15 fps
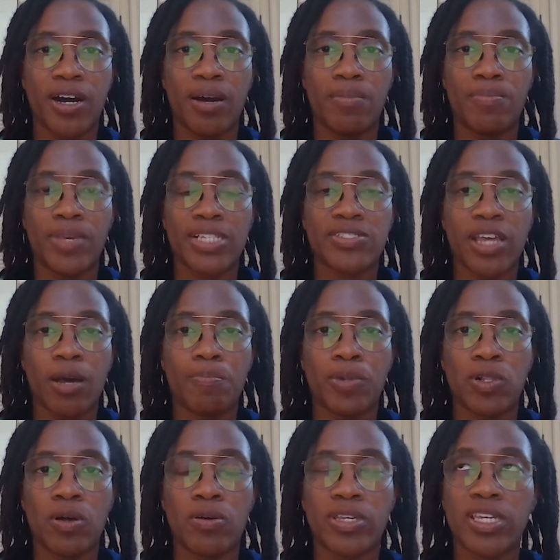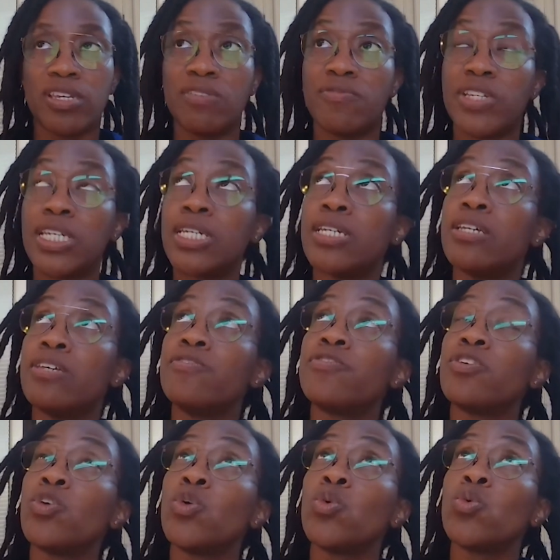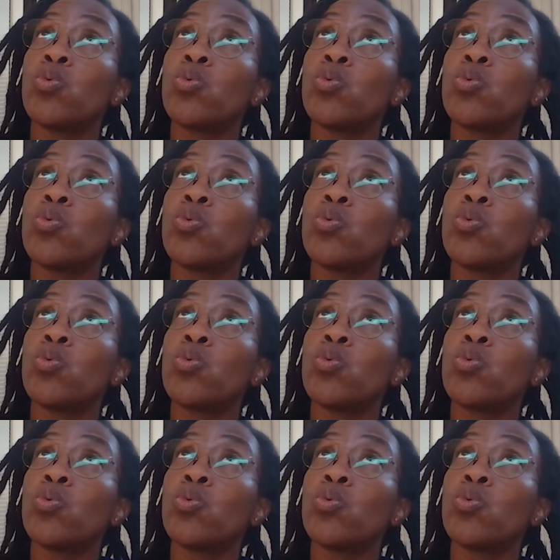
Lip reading: of example I'll give is